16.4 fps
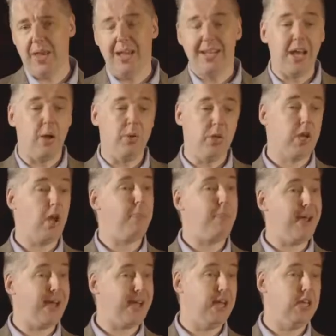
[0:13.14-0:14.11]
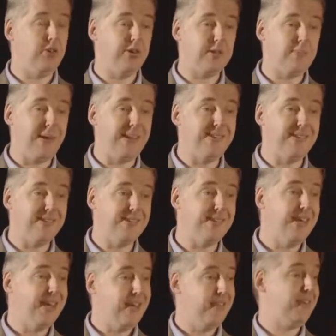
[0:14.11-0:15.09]
Now, when you cut back on your expenses,
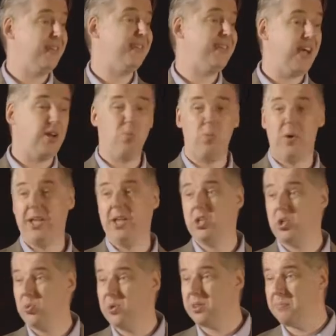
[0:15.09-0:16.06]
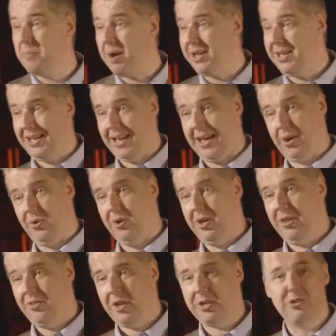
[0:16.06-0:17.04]
you decide, what do you do with the money now
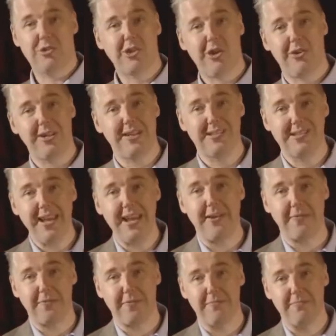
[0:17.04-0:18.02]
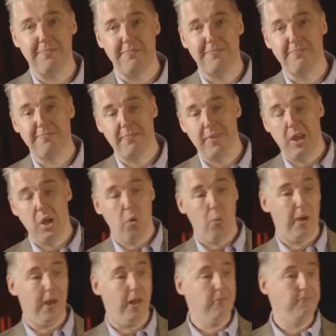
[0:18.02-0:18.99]
that you're starting to save?
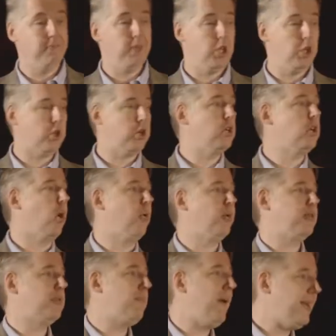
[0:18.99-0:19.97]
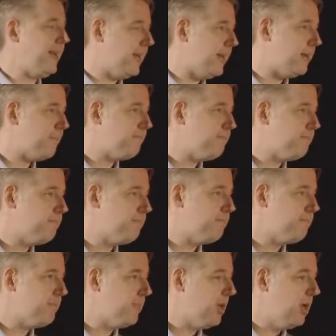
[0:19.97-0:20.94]
Well, you could go and spend it,
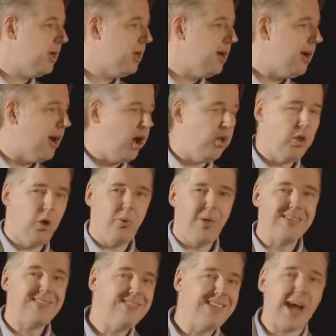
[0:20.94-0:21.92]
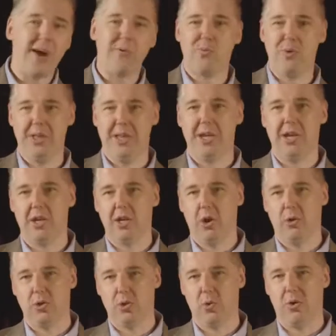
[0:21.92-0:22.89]
although that's not really going to
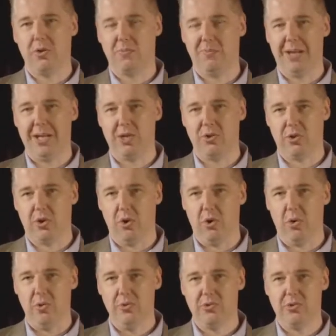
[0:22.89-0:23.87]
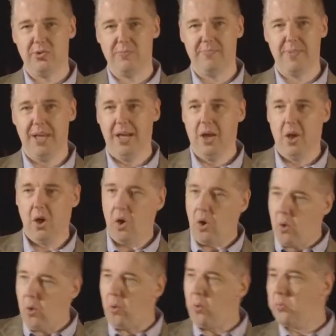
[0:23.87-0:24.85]
go towards meeting your goals.
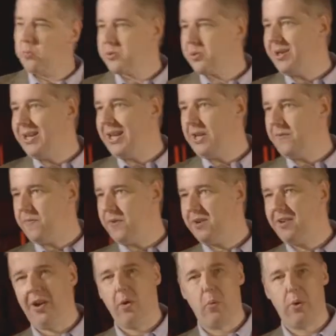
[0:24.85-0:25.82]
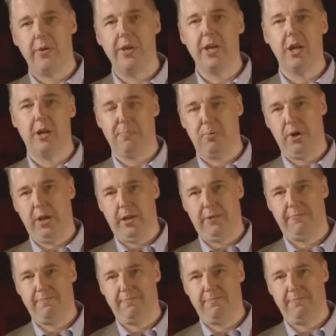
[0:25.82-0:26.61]
So you need to figure out where you're going to put it.